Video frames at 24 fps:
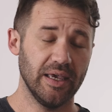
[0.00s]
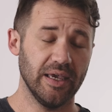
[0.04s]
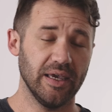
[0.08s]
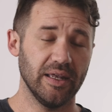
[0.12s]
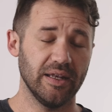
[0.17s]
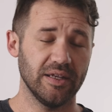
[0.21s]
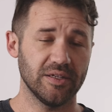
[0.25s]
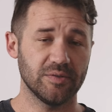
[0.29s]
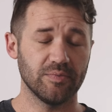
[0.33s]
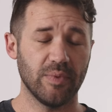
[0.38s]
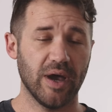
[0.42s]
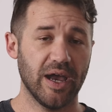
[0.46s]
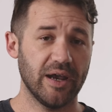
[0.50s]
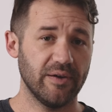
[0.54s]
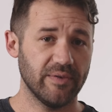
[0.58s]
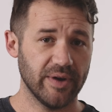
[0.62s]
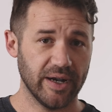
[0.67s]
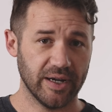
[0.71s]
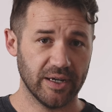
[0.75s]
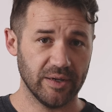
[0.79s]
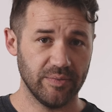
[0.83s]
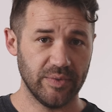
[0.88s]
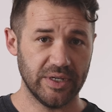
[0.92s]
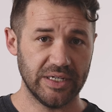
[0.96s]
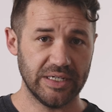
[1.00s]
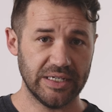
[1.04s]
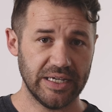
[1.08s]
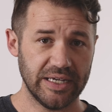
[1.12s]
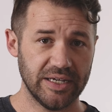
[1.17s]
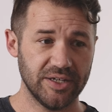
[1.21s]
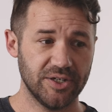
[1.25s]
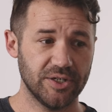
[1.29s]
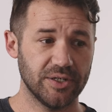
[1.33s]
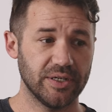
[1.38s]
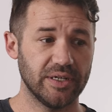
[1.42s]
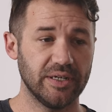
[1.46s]
It is my
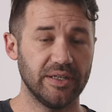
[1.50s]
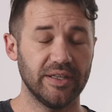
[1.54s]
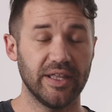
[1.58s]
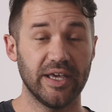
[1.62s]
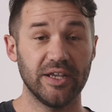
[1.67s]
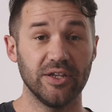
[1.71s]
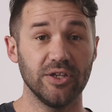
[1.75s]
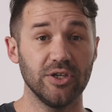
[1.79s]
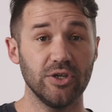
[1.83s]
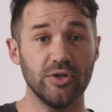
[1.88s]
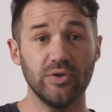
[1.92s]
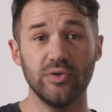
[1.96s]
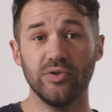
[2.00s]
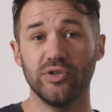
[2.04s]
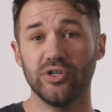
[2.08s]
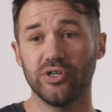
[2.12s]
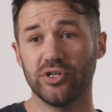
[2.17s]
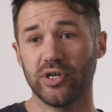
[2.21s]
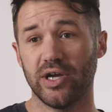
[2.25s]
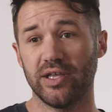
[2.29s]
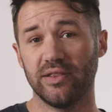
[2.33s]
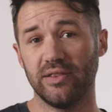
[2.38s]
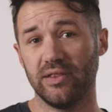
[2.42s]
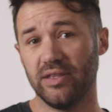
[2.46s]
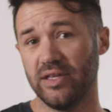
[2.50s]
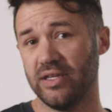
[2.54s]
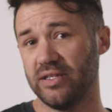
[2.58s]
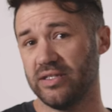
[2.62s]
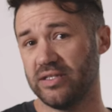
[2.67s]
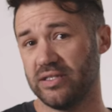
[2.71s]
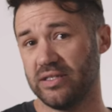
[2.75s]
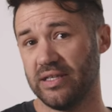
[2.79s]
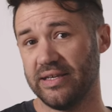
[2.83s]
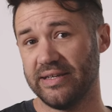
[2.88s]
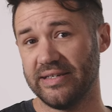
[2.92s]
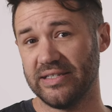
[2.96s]
recommendation that you shut
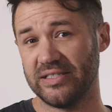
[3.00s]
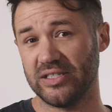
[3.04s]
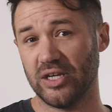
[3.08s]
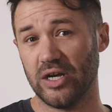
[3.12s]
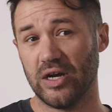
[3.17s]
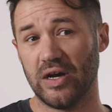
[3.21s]
these things